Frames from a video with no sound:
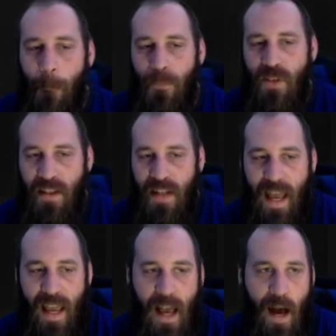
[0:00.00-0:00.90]

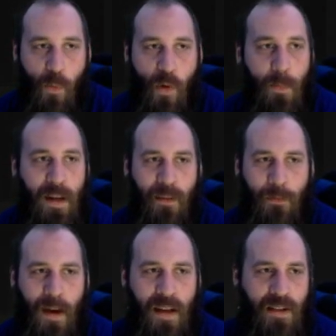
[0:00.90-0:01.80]
Today I will be
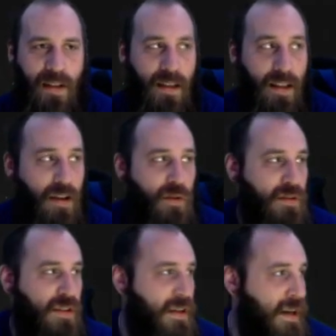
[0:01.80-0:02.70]
investing, later
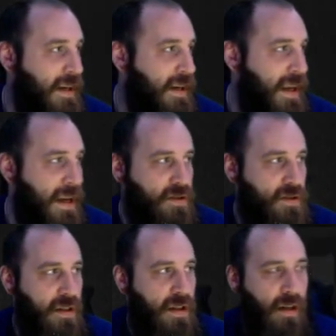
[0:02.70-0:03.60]
on tonight
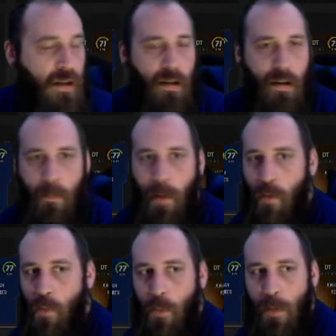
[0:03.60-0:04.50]
actually, I
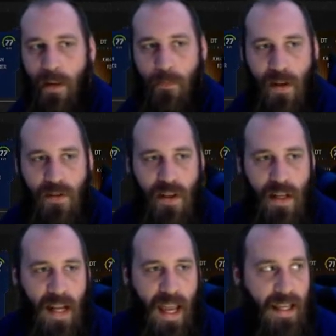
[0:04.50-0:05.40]
will be investing
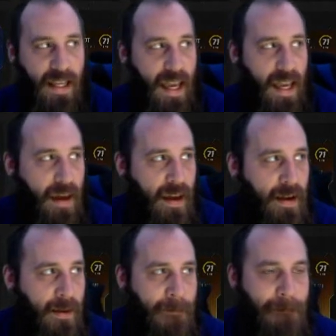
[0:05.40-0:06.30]
in
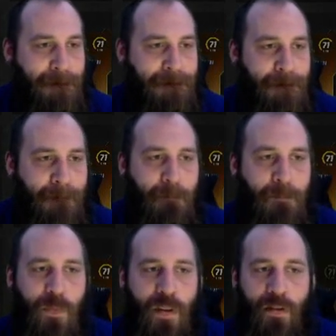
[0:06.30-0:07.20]
AKA
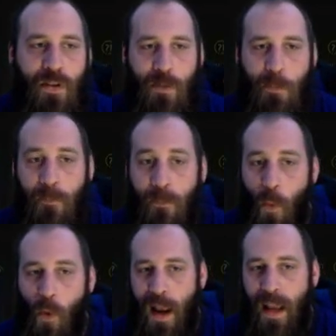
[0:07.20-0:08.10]
just
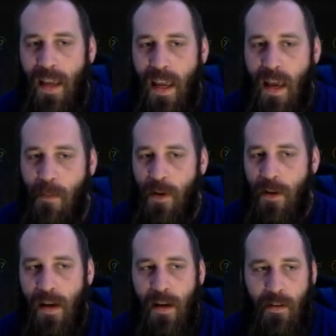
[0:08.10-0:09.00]
for AKA
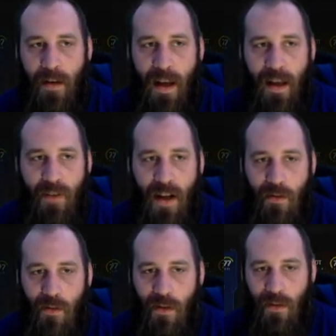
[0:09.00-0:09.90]
Monday. I have
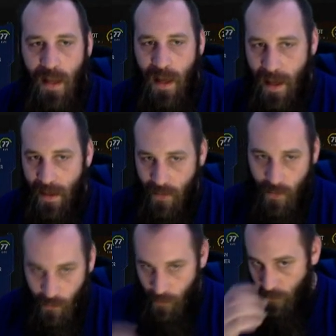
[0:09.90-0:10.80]
not looked at
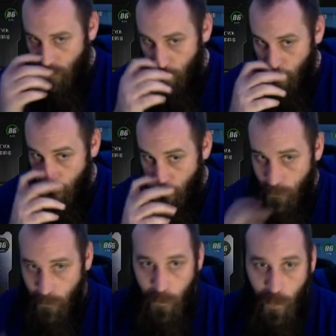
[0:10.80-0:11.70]
those
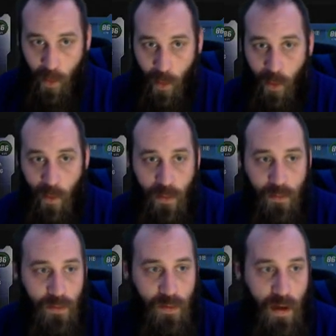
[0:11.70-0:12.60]

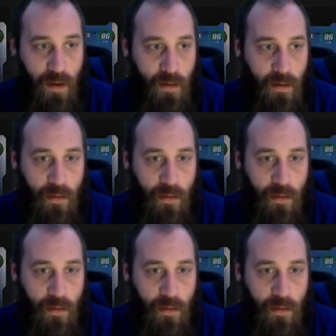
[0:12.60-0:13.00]
cards yet.